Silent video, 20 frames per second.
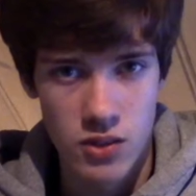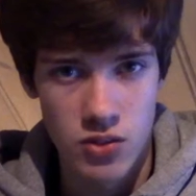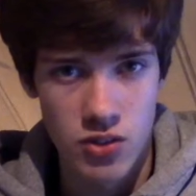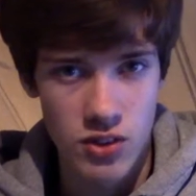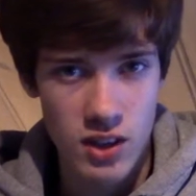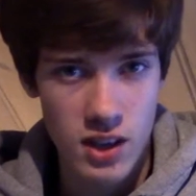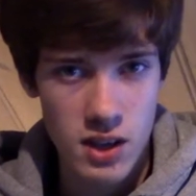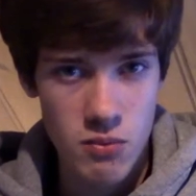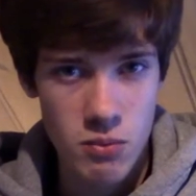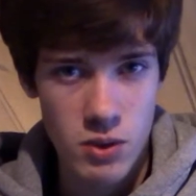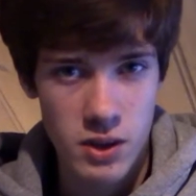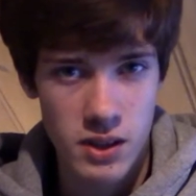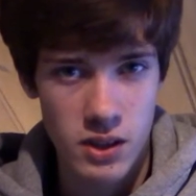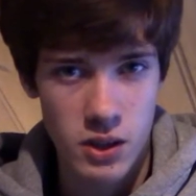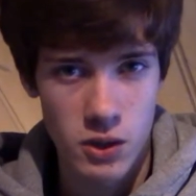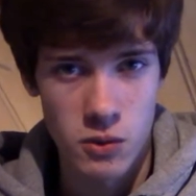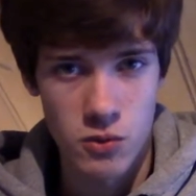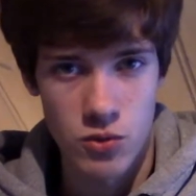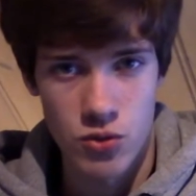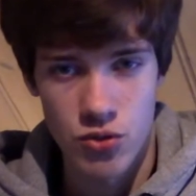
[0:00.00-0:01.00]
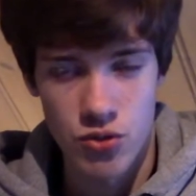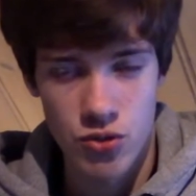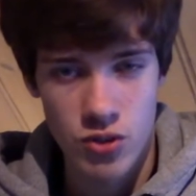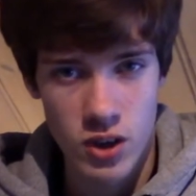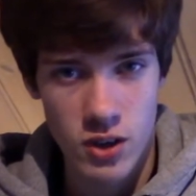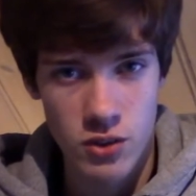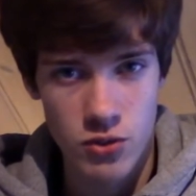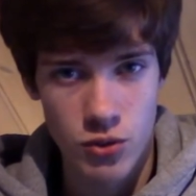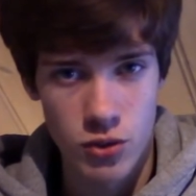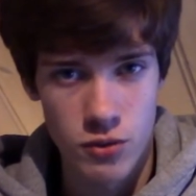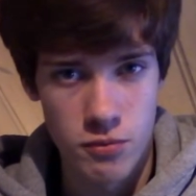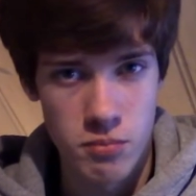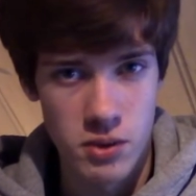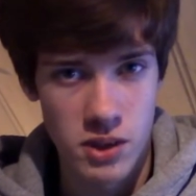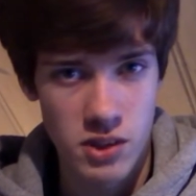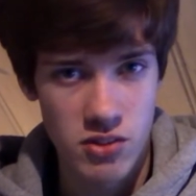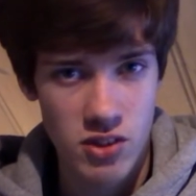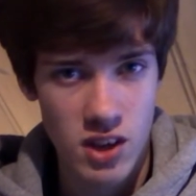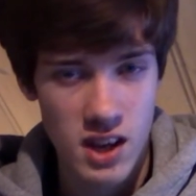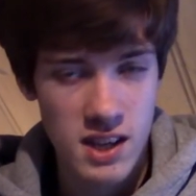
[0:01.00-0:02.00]
Today we're going to start off
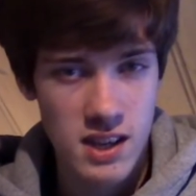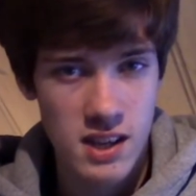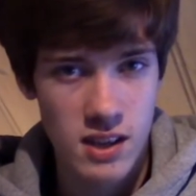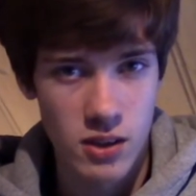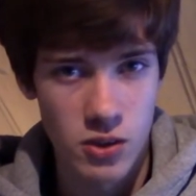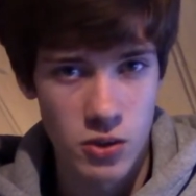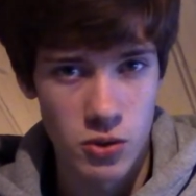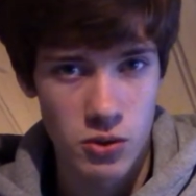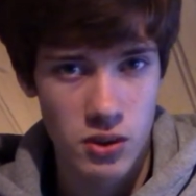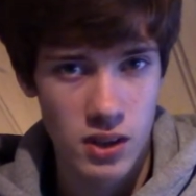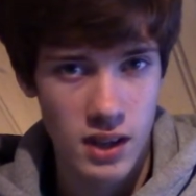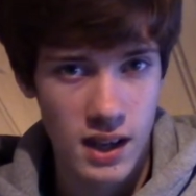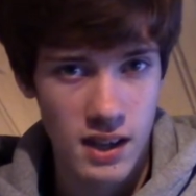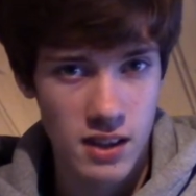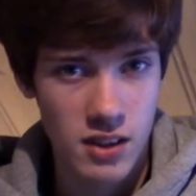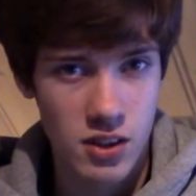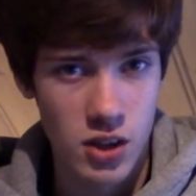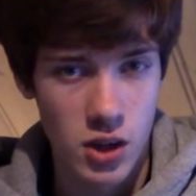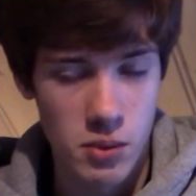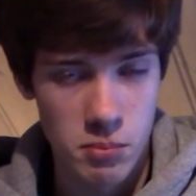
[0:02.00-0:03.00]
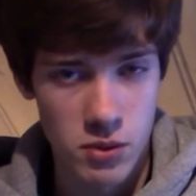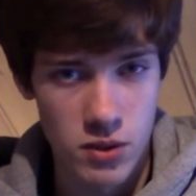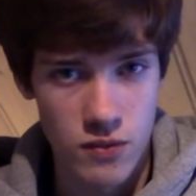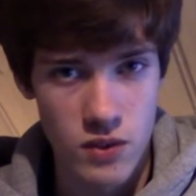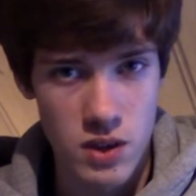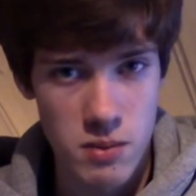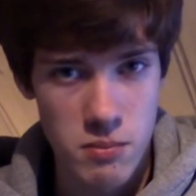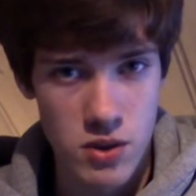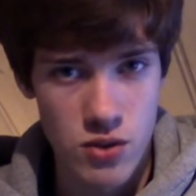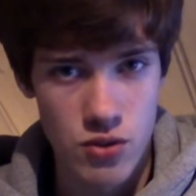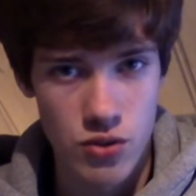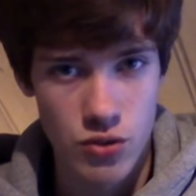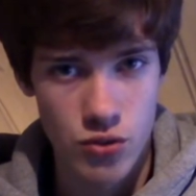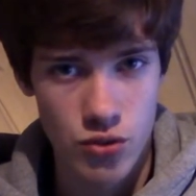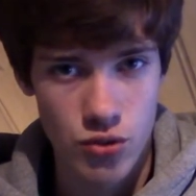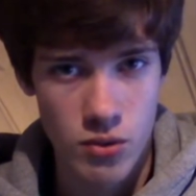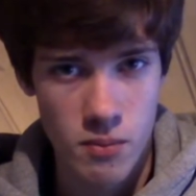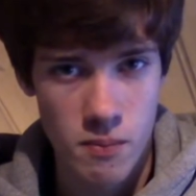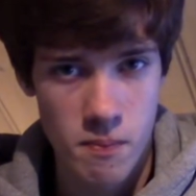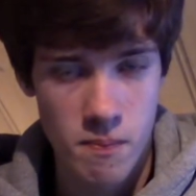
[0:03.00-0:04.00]
by taking a look at a couple of
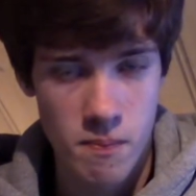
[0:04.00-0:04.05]
images.